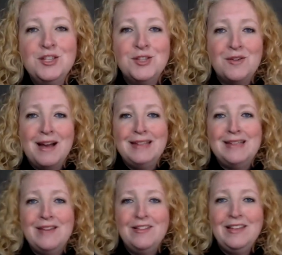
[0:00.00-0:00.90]
So I
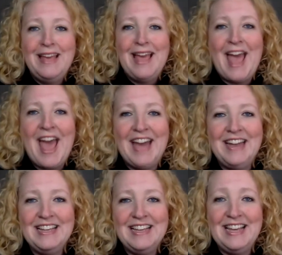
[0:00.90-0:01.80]
definitely
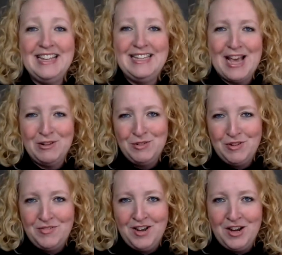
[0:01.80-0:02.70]
had it down
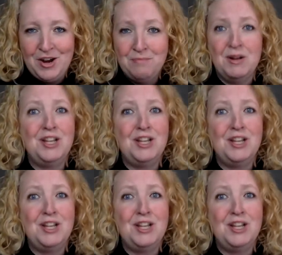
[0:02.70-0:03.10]
to a fine art,